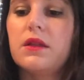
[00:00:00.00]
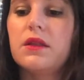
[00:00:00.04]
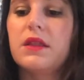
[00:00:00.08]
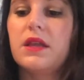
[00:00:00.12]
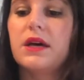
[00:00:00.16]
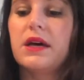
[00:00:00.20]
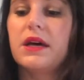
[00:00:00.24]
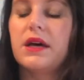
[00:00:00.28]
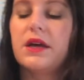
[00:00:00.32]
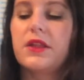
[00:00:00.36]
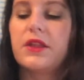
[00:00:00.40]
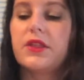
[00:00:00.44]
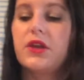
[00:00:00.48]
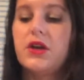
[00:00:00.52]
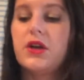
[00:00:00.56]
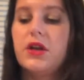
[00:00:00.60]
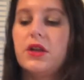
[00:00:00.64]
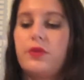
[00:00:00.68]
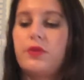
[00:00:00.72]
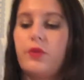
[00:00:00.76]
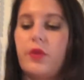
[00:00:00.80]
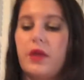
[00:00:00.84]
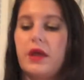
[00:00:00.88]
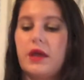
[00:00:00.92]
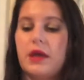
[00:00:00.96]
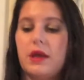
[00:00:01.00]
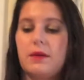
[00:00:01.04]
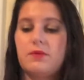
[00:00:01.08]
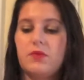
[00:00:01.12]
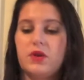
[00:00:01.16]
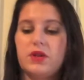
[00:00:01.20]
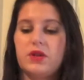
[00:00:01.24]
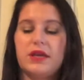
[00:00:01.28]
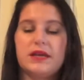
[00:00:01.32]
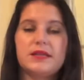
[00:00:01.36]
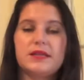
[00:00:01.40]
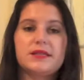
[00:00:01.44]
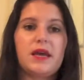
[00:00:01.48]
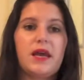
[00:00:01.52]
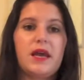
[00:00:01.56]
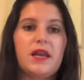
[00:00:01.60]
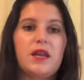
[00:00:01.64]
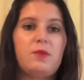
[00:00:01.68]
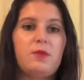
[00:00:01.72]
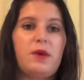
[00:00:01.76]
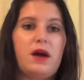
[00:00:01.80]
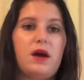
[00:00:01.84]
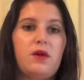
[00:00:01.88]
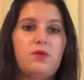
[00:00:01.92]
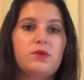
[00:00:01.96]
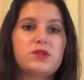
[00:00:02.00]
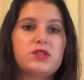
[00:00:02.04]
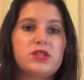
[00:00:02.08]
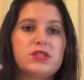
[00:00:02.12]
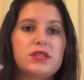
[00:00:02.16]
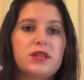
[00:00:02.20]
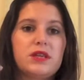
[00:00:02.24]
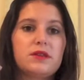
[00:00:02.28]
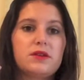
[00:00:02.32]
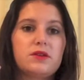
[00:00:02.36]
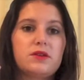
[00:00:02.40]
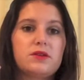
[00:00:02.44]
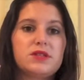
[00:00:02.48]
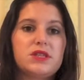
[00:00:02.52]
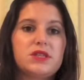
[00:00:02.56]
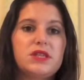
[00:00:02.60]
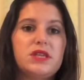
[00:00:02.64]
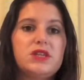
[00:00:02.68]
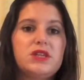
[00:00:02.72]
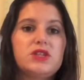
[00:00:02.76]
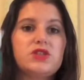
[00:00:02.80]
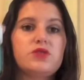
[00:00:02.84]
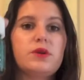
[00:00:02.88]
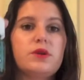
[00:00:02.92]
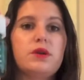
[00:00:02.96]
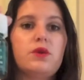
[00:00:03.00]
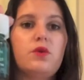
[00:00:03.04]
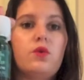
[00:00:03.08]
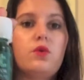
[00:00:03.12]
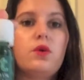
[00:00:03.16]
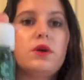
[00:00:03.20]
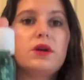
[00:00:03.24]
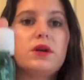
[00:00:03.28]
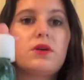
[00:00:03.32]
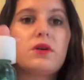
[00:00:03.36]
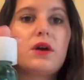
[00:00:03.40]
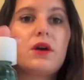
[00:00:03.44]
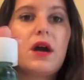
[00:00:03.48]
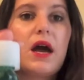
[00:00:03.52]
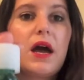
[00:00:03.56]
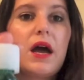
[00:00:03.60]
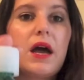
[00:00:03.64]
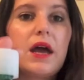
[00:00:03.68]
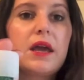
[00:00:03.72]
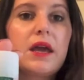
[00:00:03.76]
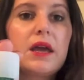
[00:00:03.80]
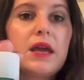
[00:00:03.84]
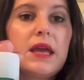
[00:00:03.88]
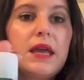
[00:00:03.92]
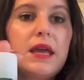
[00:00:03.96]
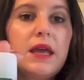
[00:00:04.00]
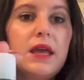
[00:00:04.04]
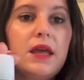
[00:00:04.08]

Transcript: The third thing I'm really excited about, which is a little tea tree oil guy.